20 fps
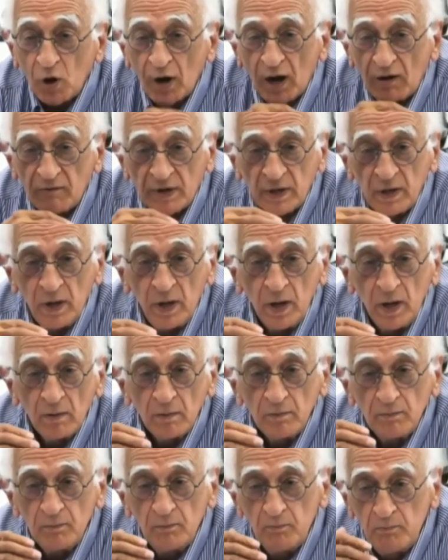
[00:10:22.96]
All
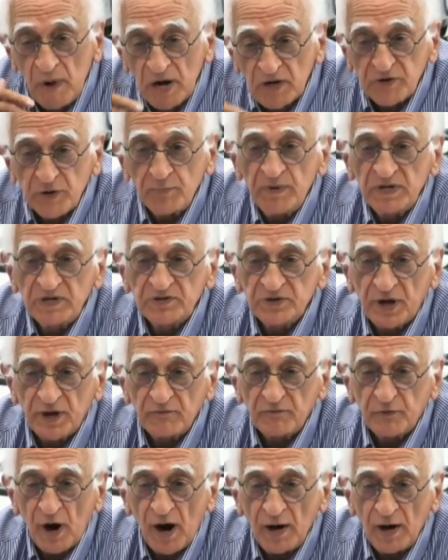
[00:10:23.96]
our
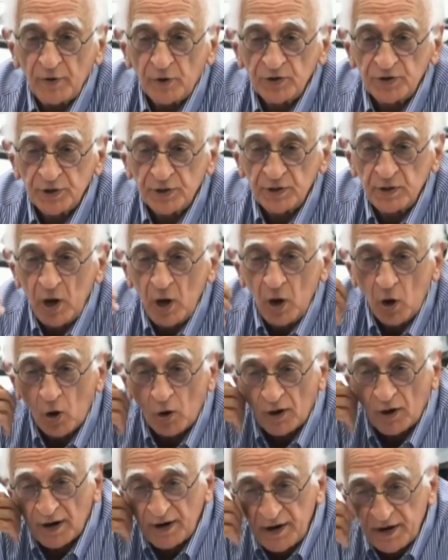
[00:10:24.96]
measurements are for
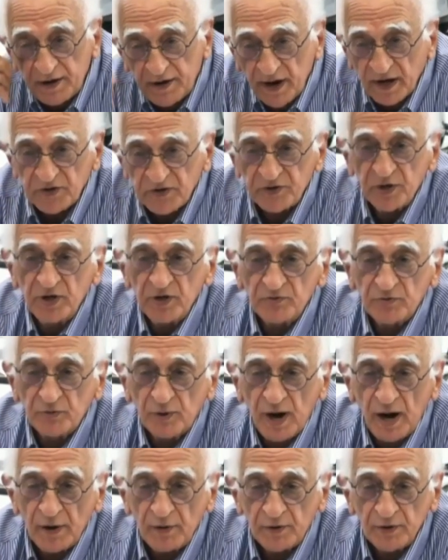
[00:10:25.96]
hydrogen or our
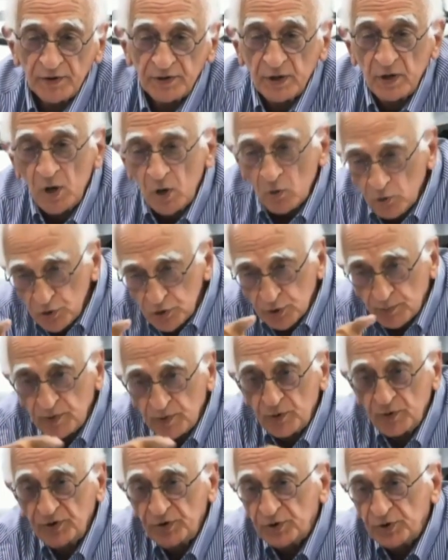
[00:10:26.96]
detection is for hydrogen,
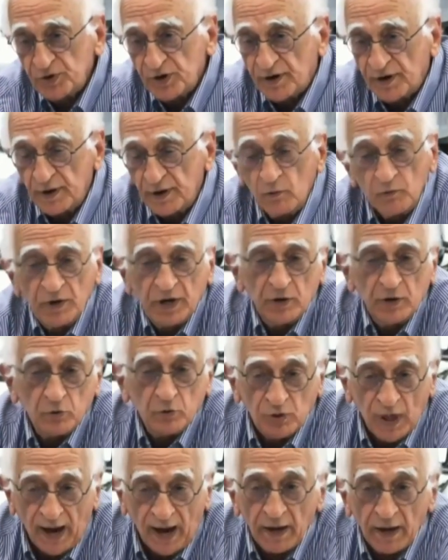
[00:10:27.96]
we should be doing deuterium.
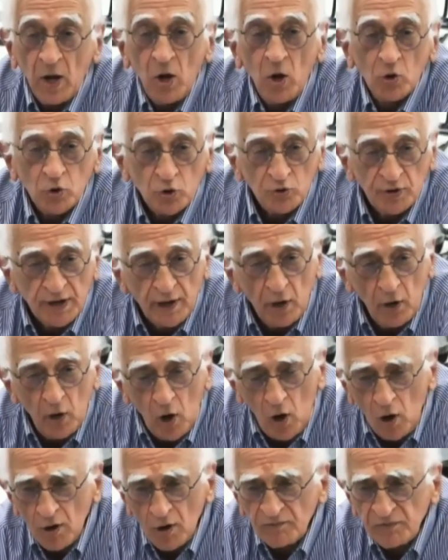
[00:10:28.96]
We didn't do that. So
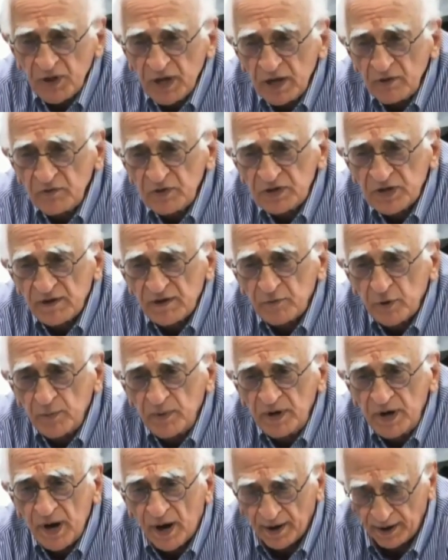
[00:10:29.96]
there are a lot of things
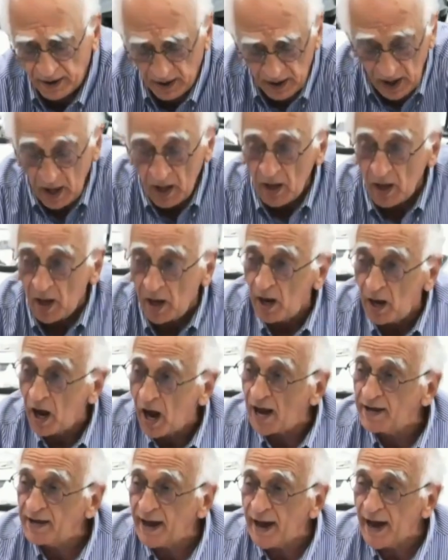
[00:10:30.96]
which have to be done.
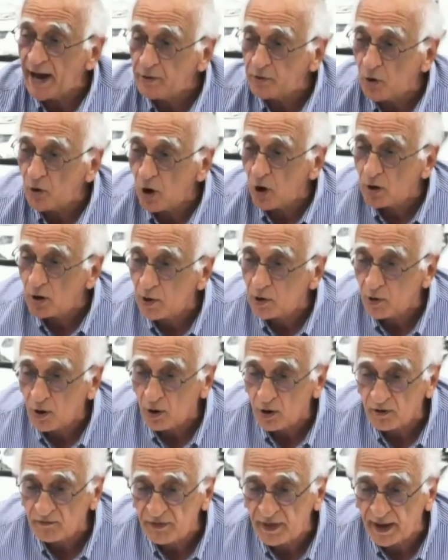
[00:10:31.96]
I can't
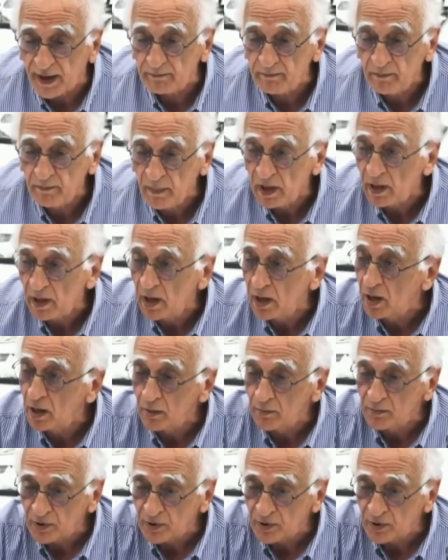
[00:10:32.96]
talk about all of them.